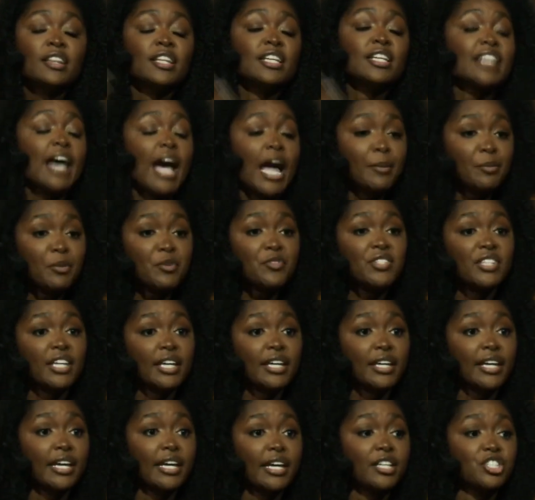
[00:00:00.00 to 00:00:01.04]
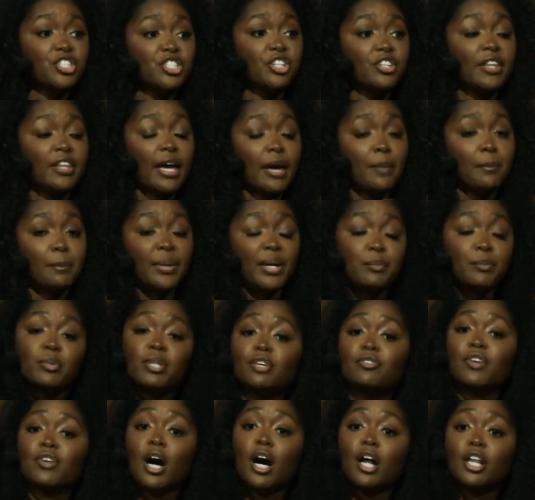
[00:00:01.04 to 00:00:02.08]
The type of skin cancer that people
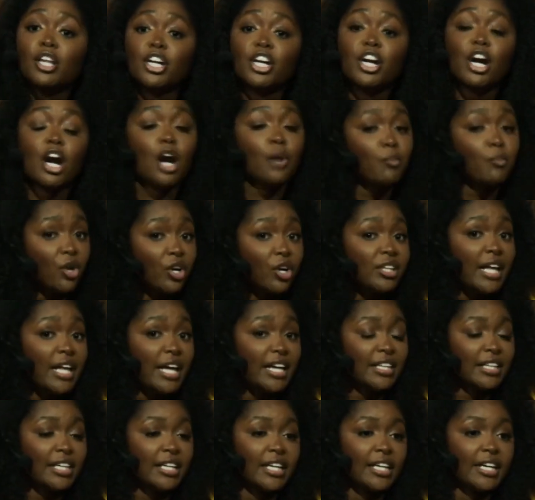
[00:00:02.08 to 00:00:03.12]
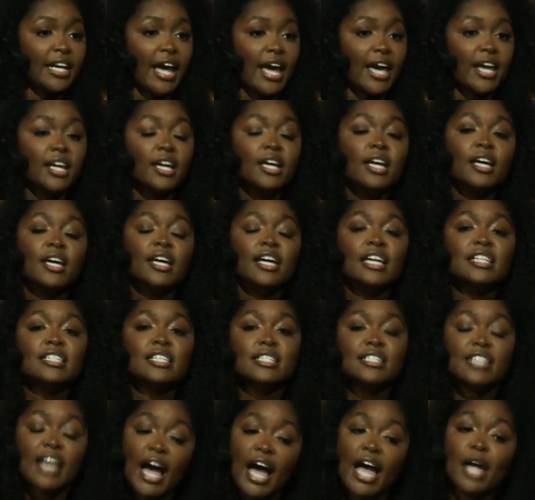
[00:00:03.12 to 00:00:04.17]
of color are more likely to get is
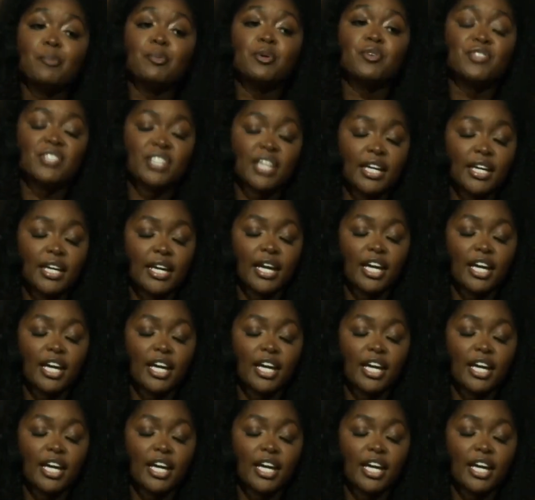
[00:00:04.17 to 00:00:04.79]
a type of skin